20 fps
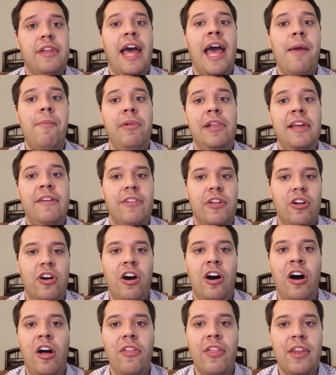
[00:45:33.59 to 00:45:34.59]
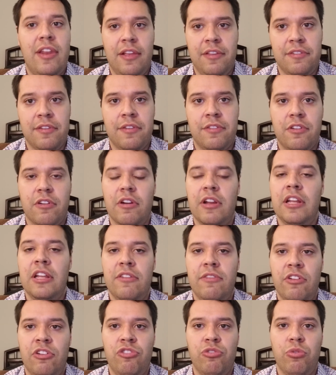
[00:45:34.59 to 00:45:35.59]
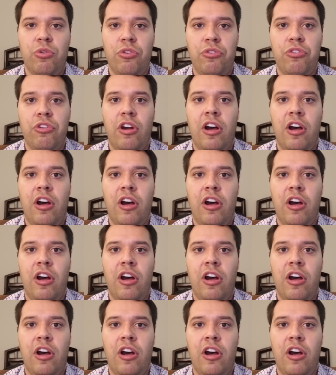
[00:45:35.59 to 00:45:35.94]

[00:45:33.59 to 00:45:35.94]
I believe that all that exist are individuals.